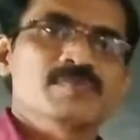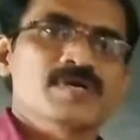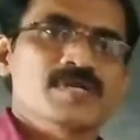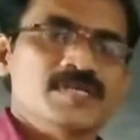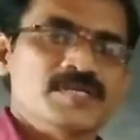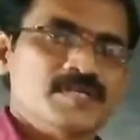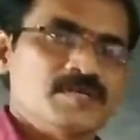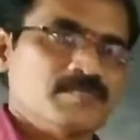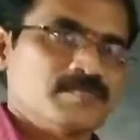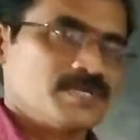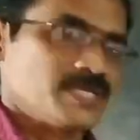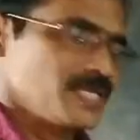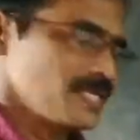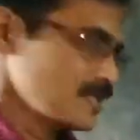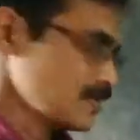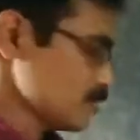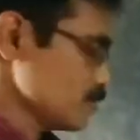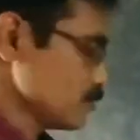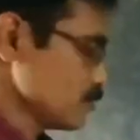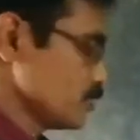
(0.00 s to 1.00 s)

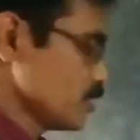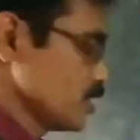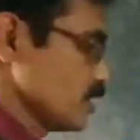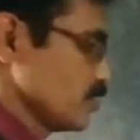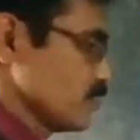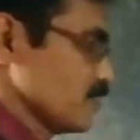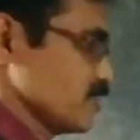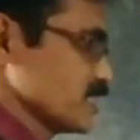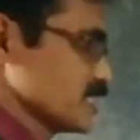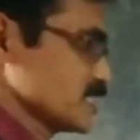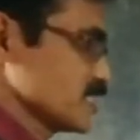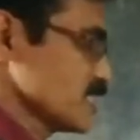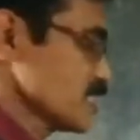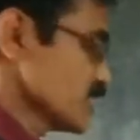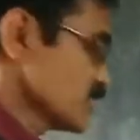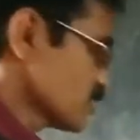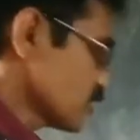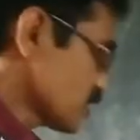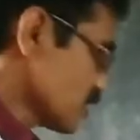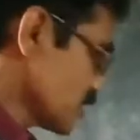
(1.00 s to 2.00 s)
polynomial p of
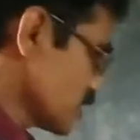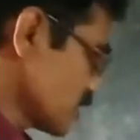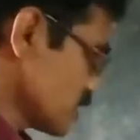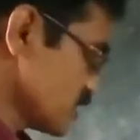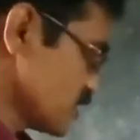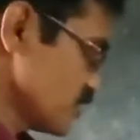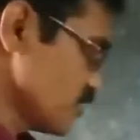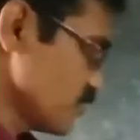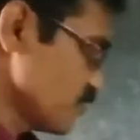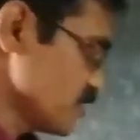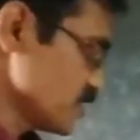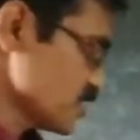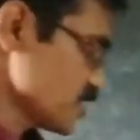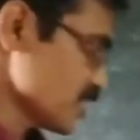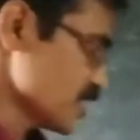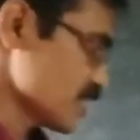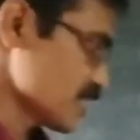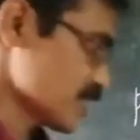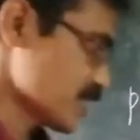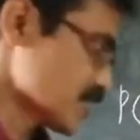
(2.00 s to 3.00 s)
x. So this is division
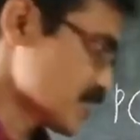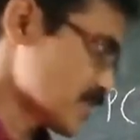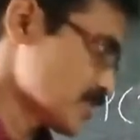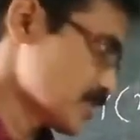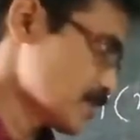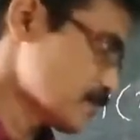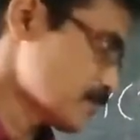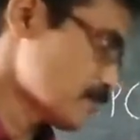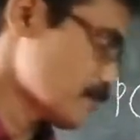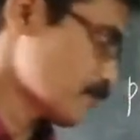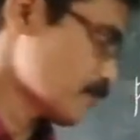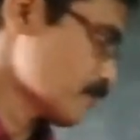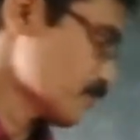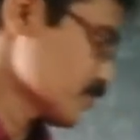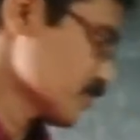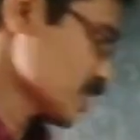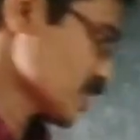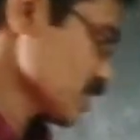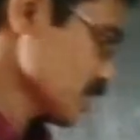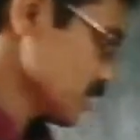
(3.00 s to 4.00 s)
algorithm.
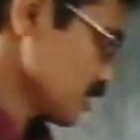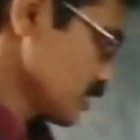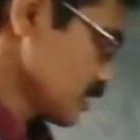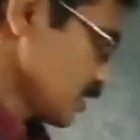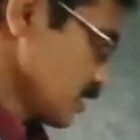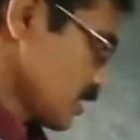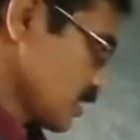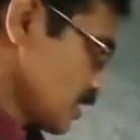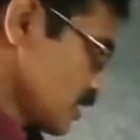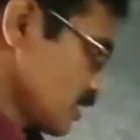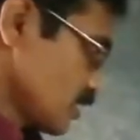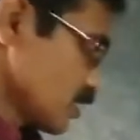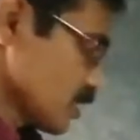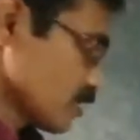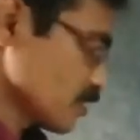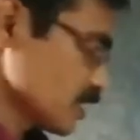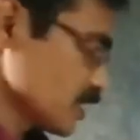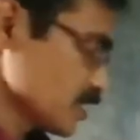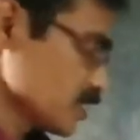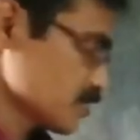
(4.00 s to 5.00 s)

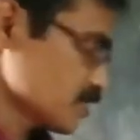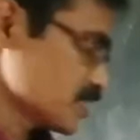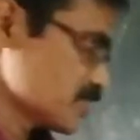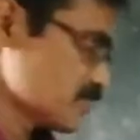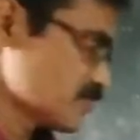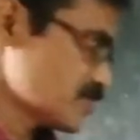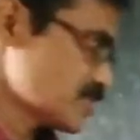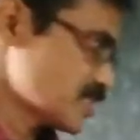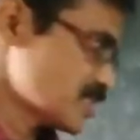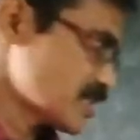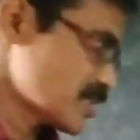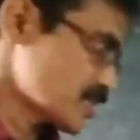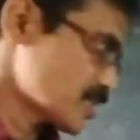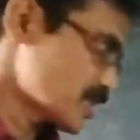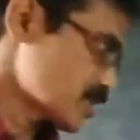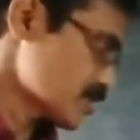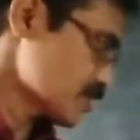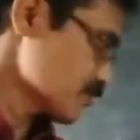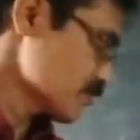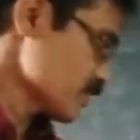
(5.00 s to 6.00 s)
According to the division
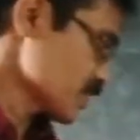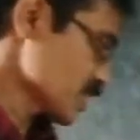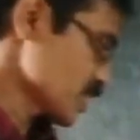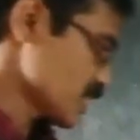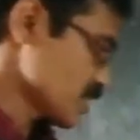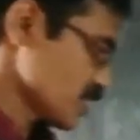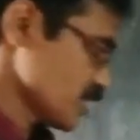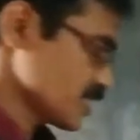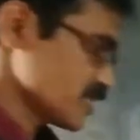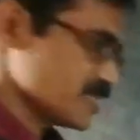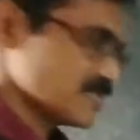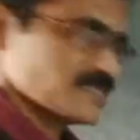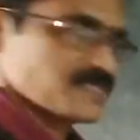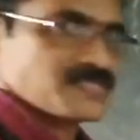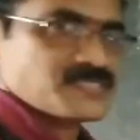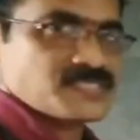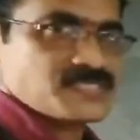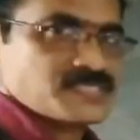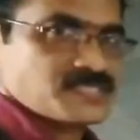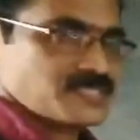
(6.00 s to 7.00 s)
algorithm we can write
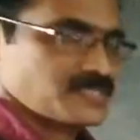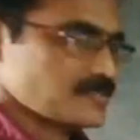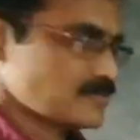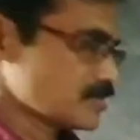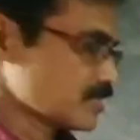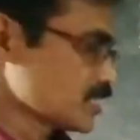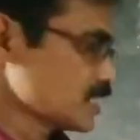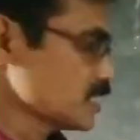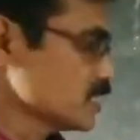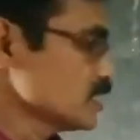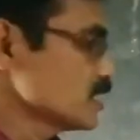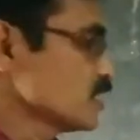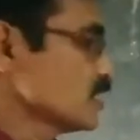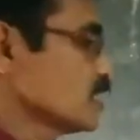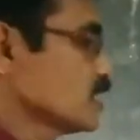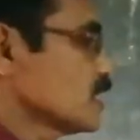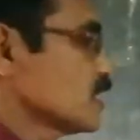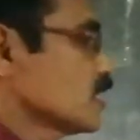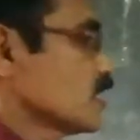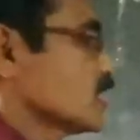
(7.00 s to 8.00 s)
this. Okay.
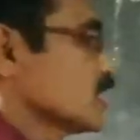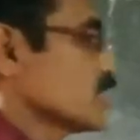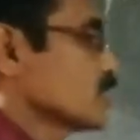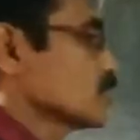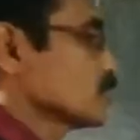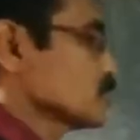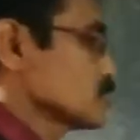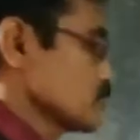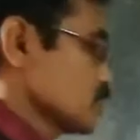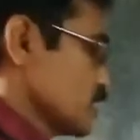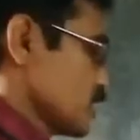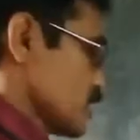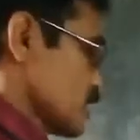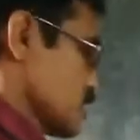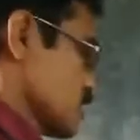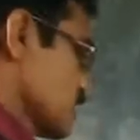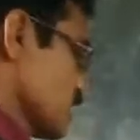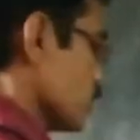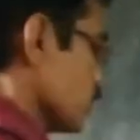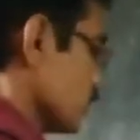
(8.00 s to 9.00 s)
Now let
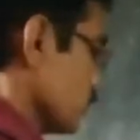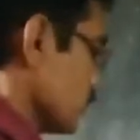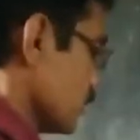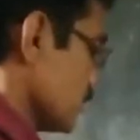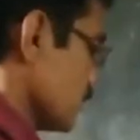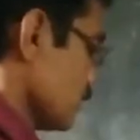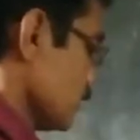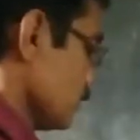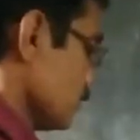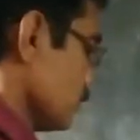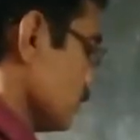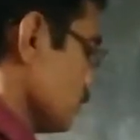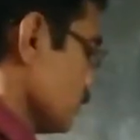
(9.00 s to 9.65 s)
us take polynomial